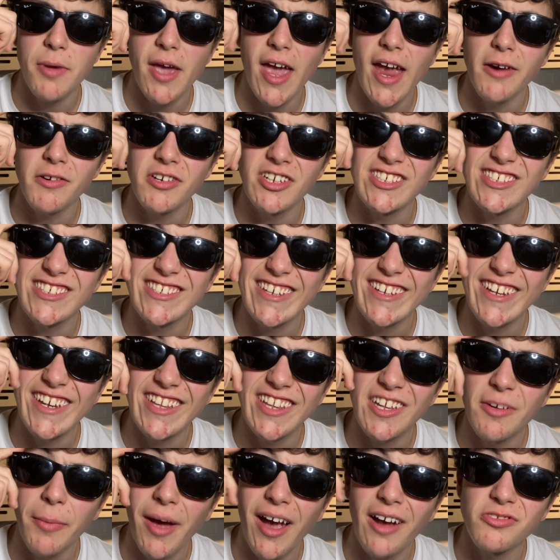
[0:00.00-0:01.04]
Perry
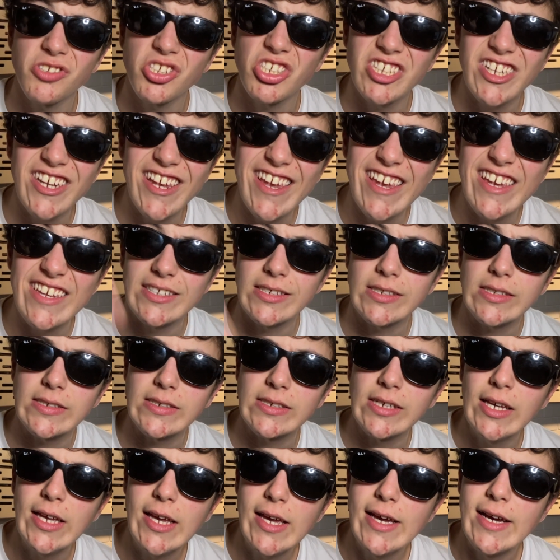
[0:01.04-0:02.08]
singing about
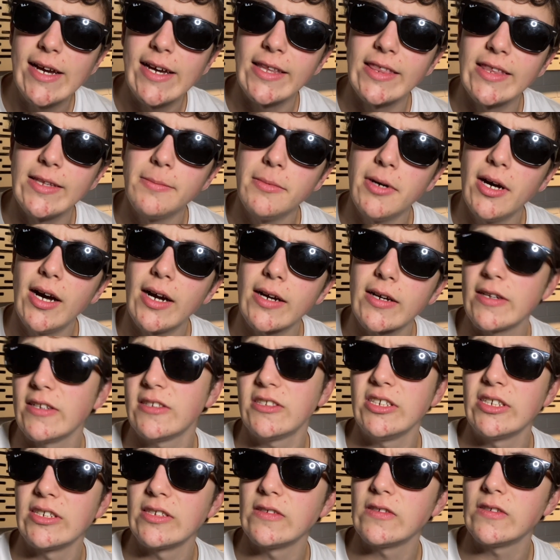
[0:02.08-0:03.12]
cheese, and the
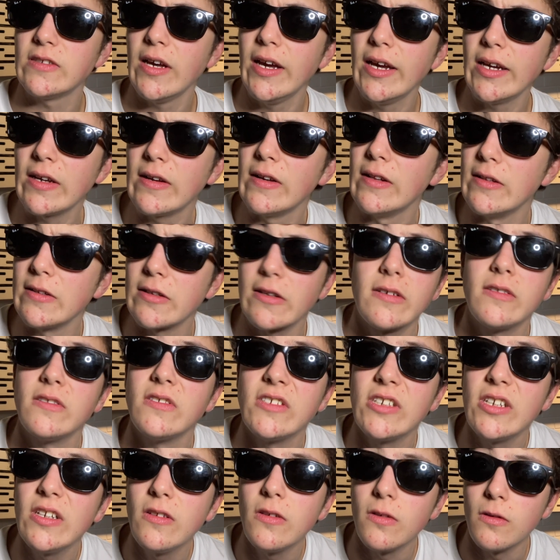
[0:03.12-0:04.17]
marketing cycle
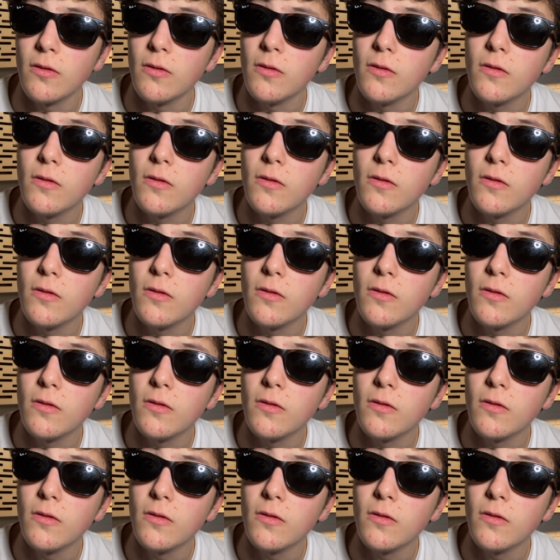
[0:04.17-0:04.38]
continues.